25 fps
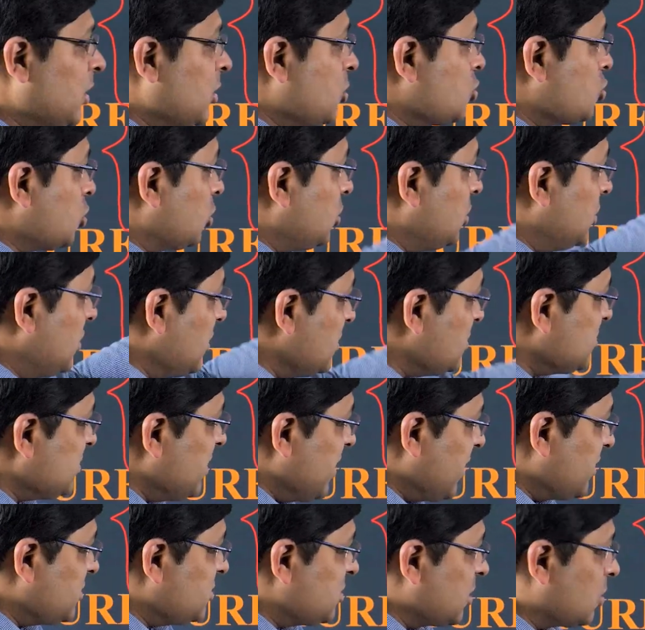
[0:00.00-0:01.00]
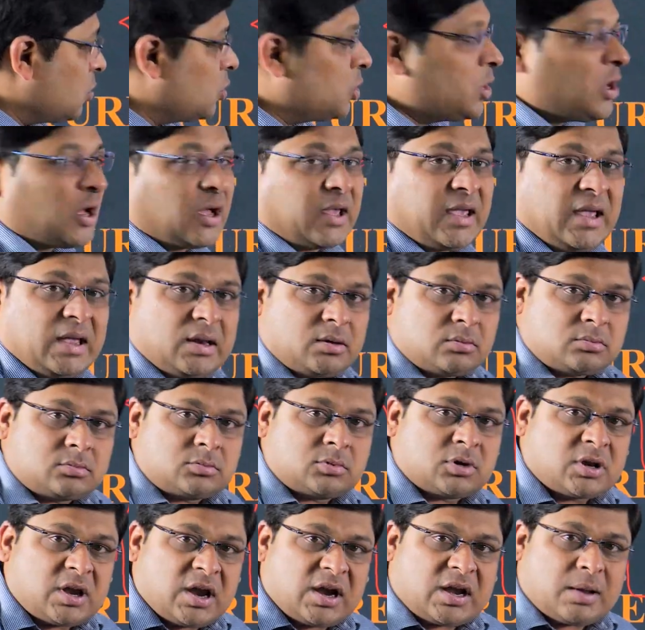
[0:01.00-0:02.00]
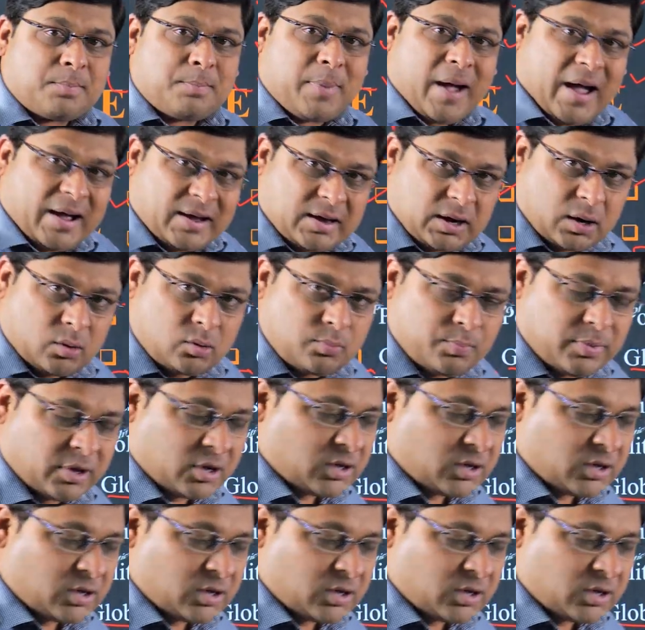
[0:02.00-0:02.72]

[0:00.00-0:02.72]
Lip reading: So this lecture would again create a background